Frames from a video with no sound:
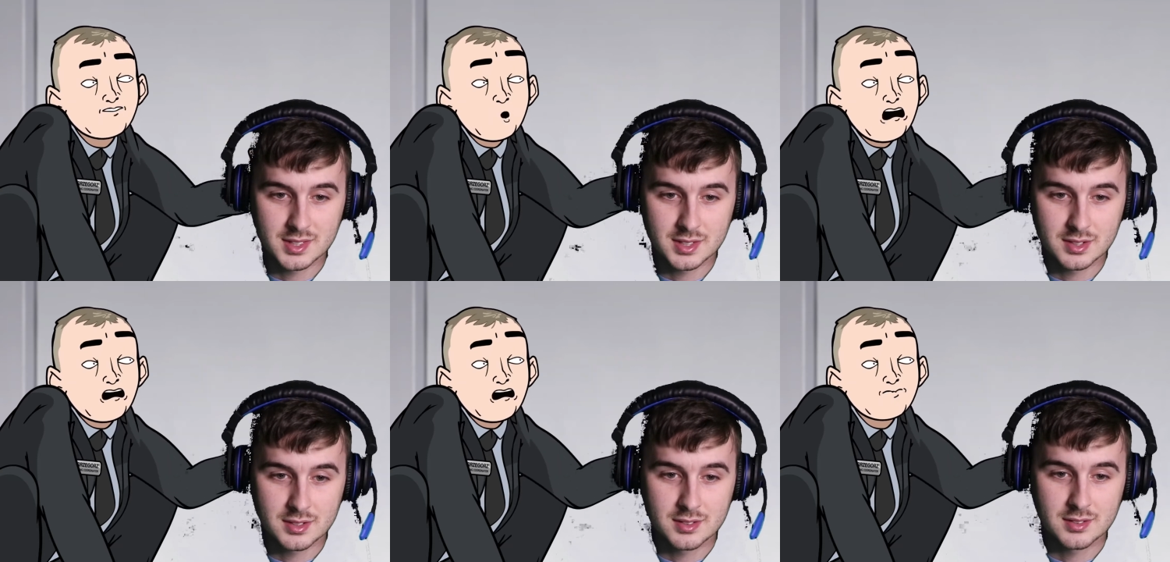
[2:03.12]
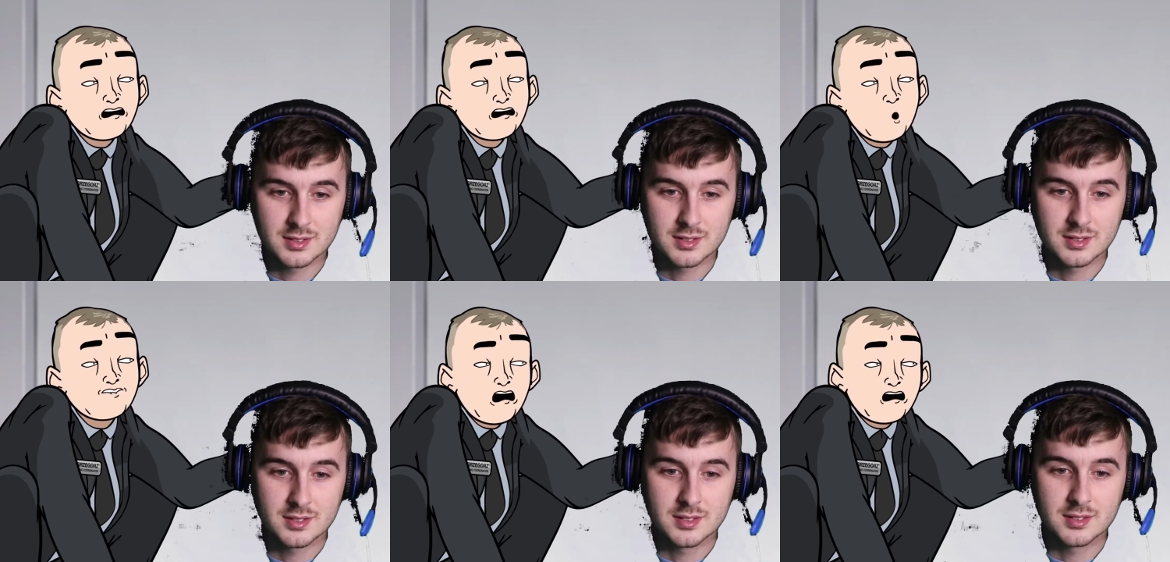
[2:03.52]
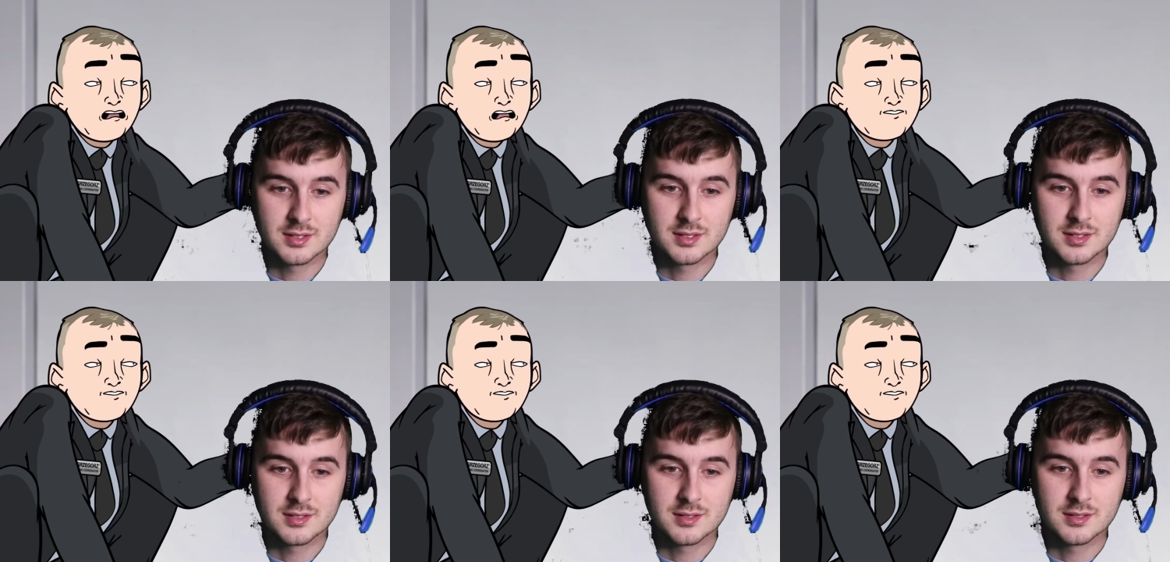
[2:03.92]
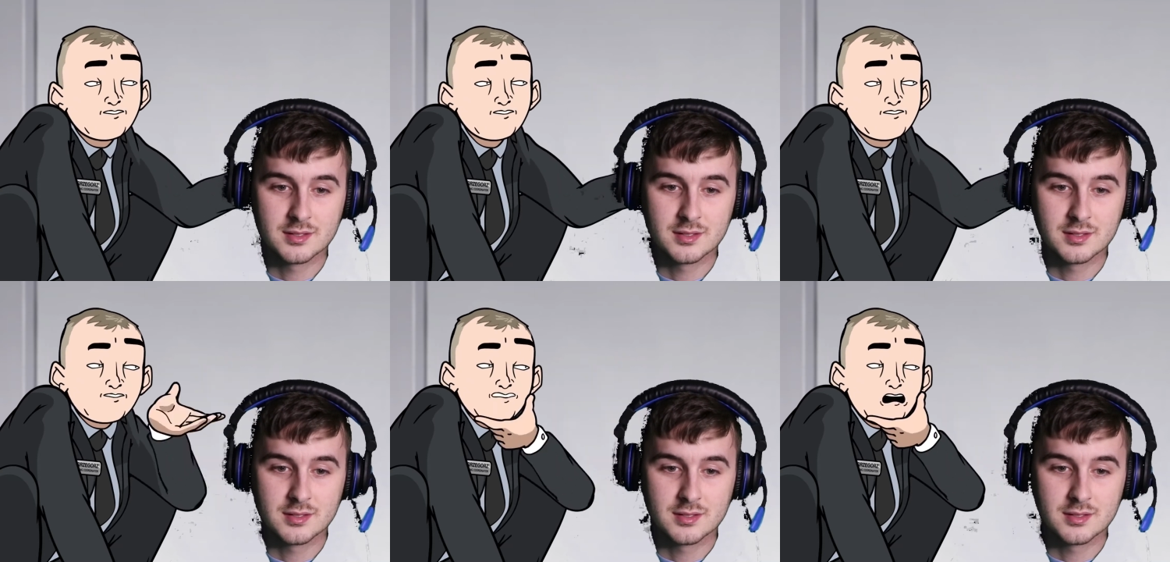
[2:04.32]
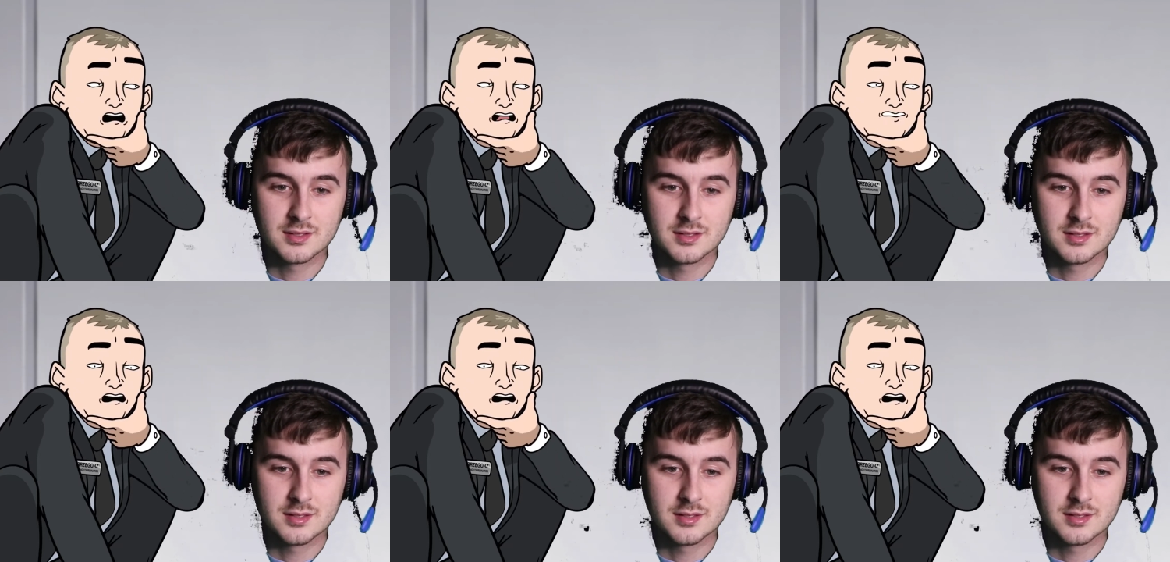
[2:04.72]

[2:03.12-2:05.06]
Speaker 1: we provide. Then